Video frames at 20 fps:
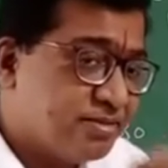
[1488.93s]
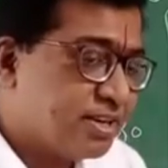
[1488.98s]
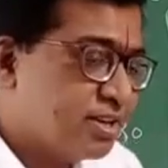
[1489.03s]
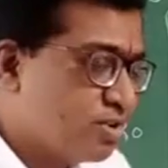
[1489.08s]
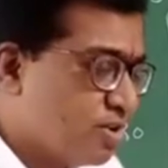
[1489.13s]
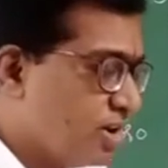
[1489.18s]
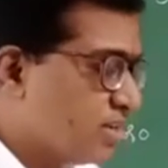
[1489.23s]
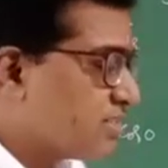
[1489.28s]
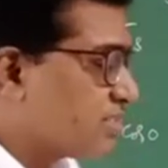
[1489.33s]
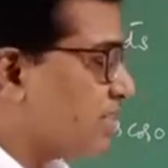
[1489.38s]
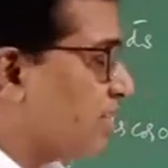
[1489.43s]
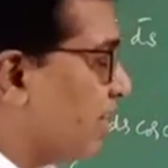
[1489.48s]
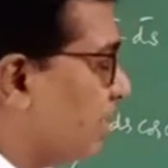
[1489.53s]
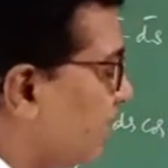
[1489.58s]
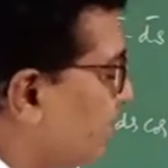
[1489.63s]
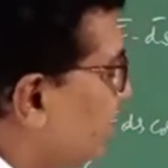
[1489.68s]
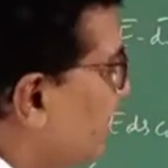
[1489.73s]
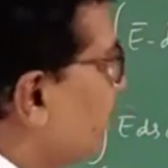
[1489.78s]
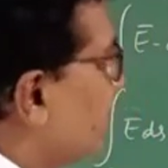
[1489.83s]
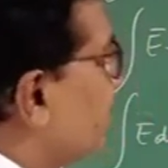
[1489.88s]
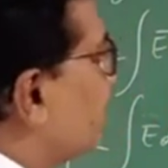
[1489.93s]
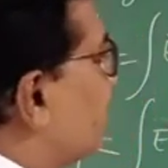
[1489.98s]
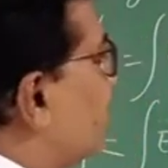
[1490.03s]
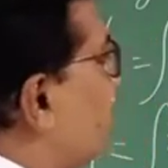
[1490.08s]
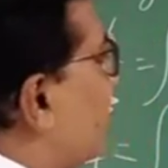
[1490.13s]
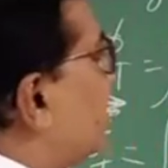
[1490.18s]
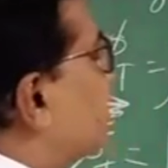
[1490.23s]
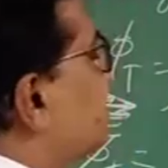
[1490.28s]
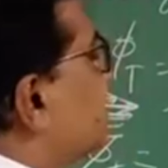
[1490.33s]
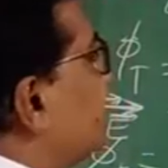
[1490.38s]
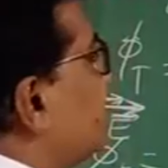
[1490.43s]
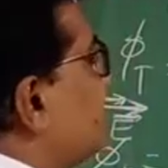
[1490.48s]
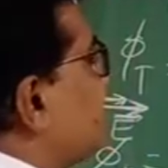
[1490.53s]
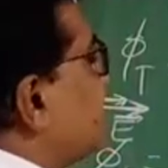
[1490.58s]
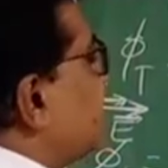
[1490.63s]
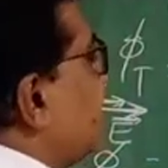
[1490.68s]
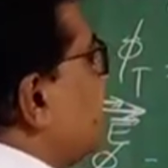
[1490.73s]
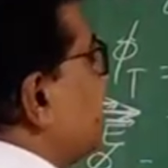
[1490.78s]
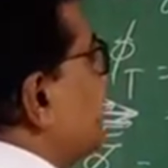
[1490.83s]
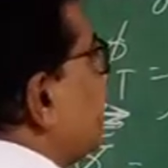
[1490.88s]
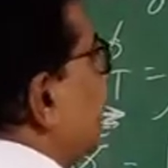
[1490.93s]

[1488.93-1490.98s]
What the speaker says: for Gauss Law says